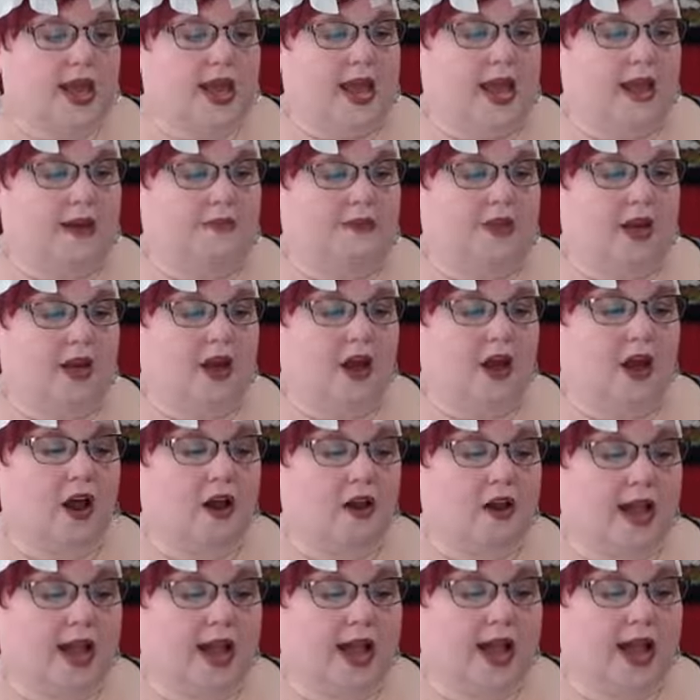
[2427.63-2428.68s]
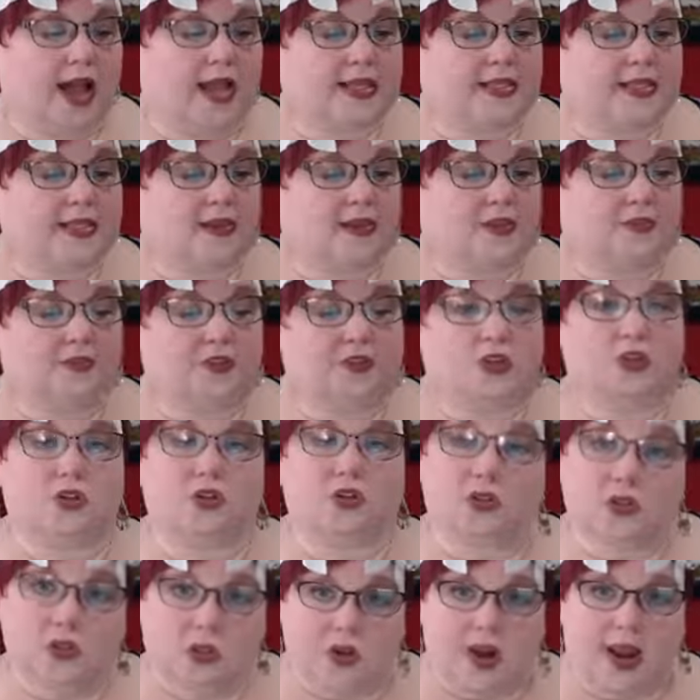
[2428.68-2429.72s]
I've got all kinds of
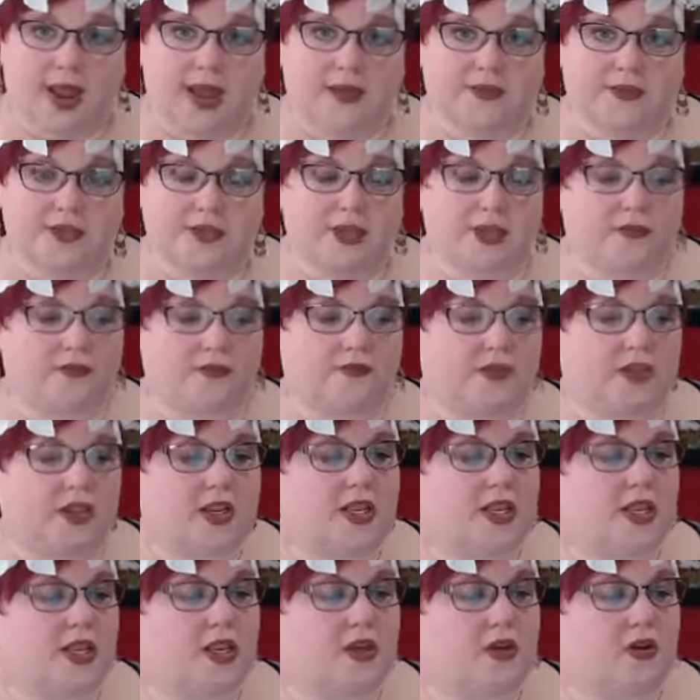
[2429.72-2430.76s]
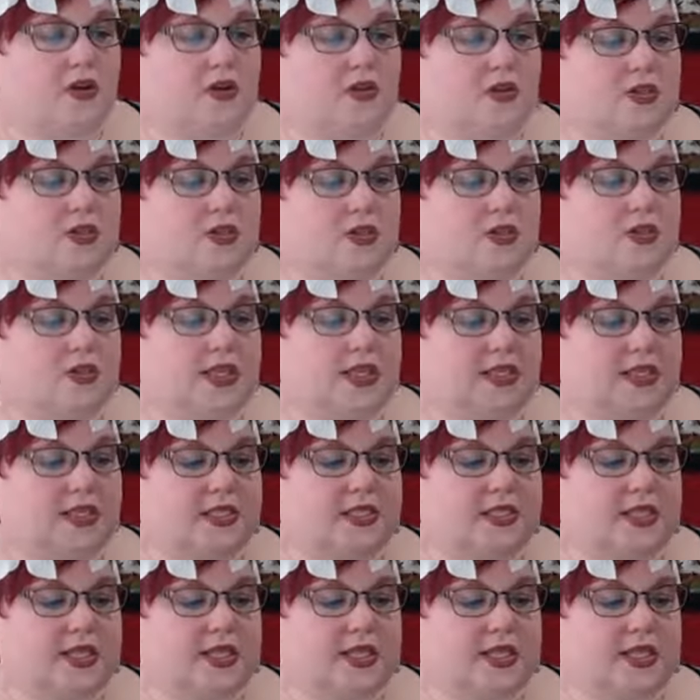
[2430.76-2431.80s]
Yule craft stuff in here. So
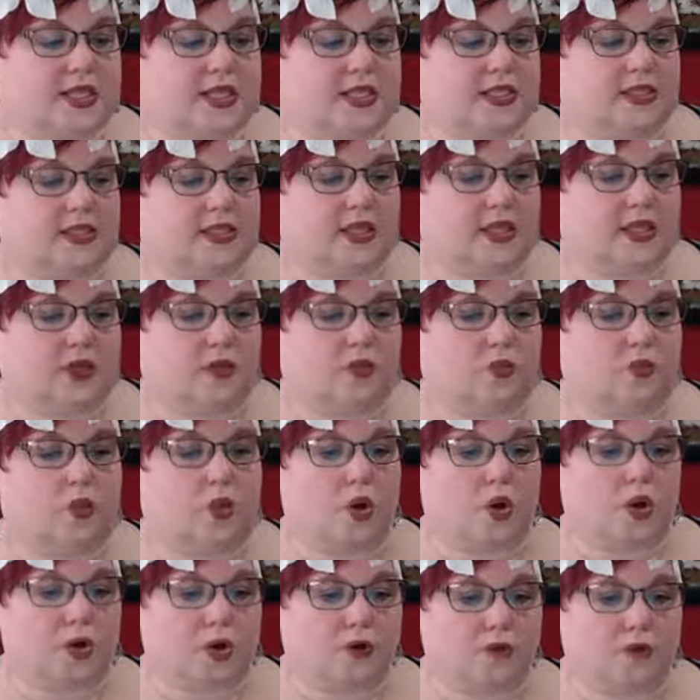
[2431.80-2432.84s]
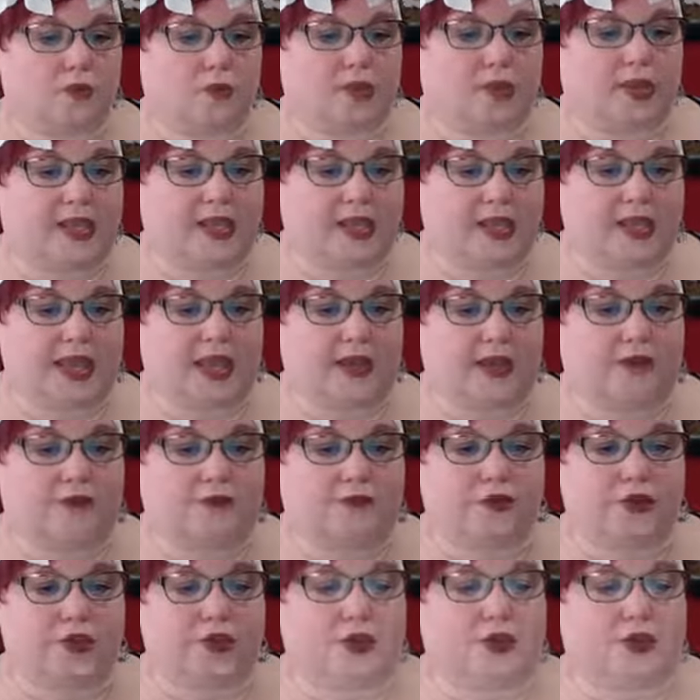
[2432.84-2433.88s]
this is a wonderful
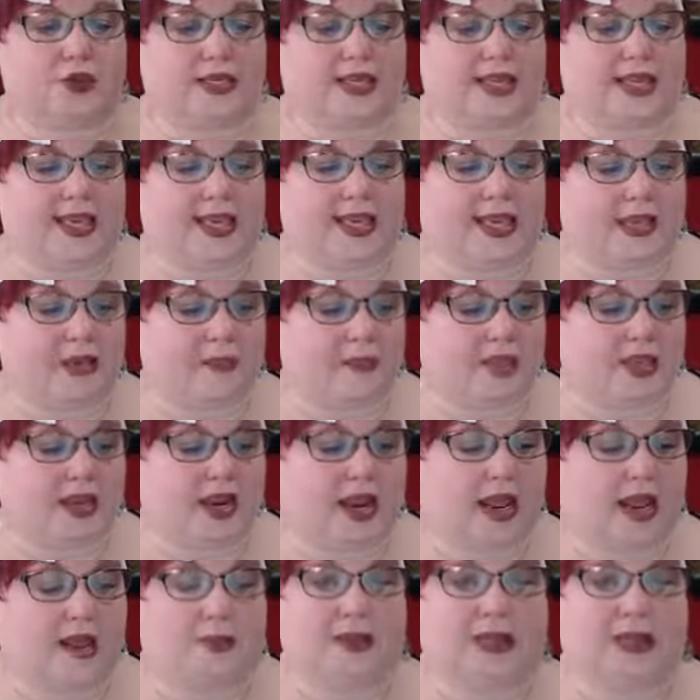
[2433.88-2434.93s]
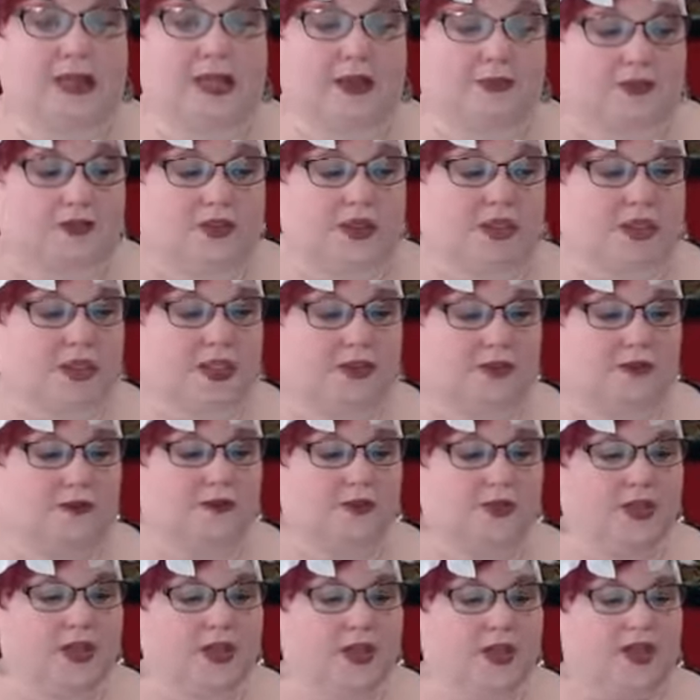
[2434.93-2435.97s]
PDF for you to keep that I am gifting
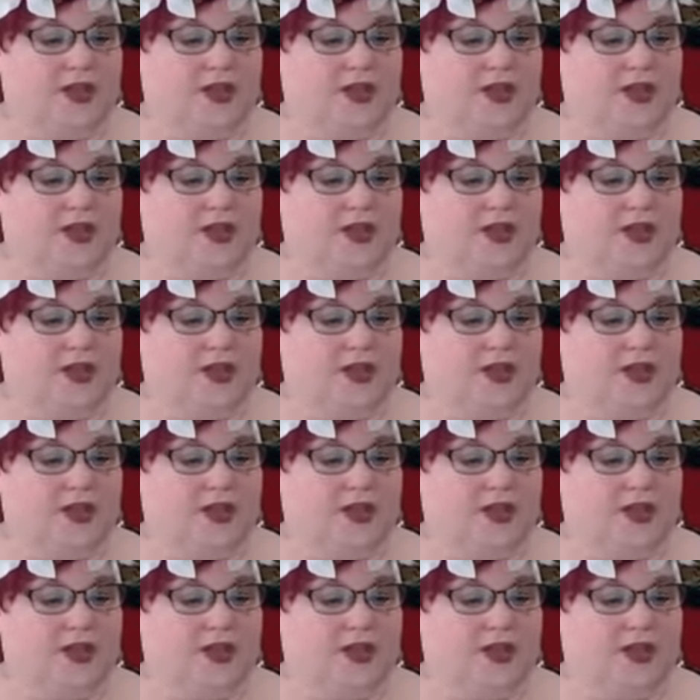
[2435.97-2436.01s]
you.